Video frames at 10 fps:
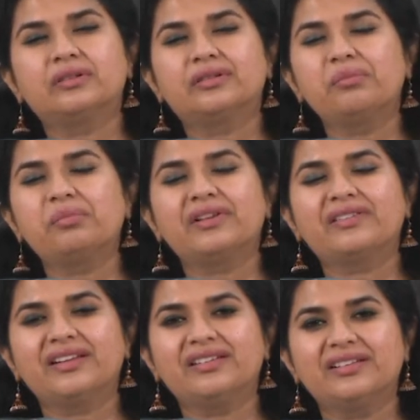simple
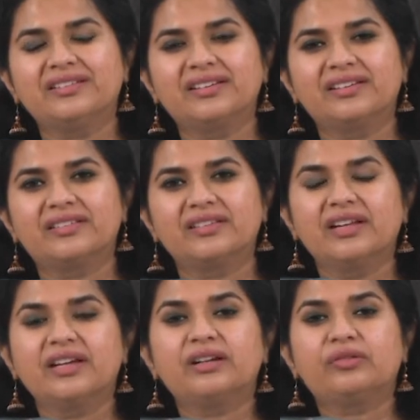sentences,
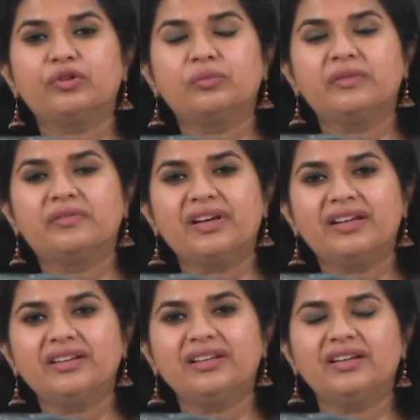it would be
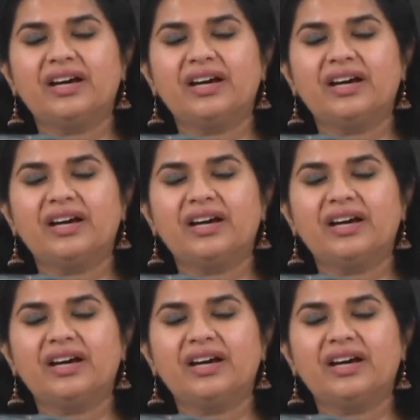very